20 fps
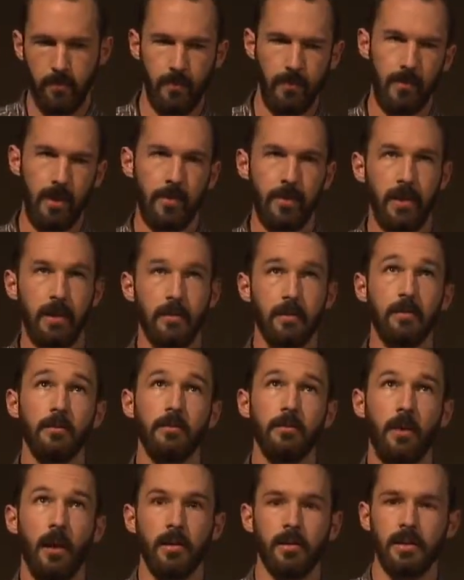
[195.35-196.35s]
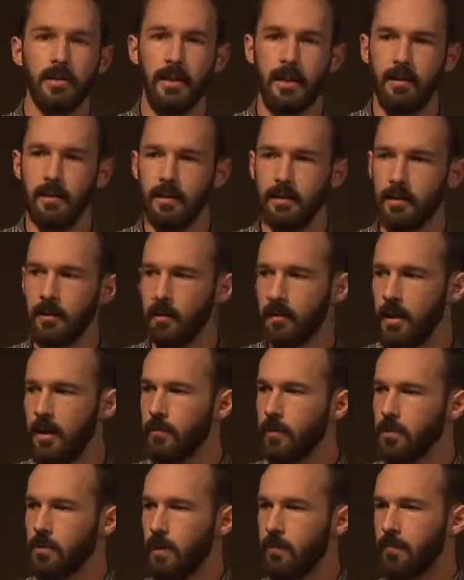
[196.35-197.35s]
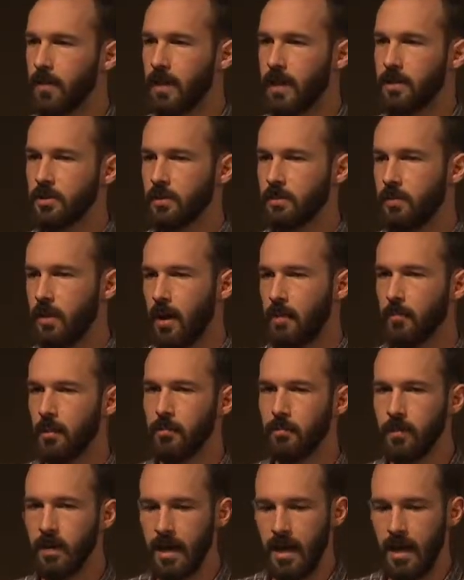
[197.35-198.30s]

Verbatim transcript: maybe cross data center image replication problem?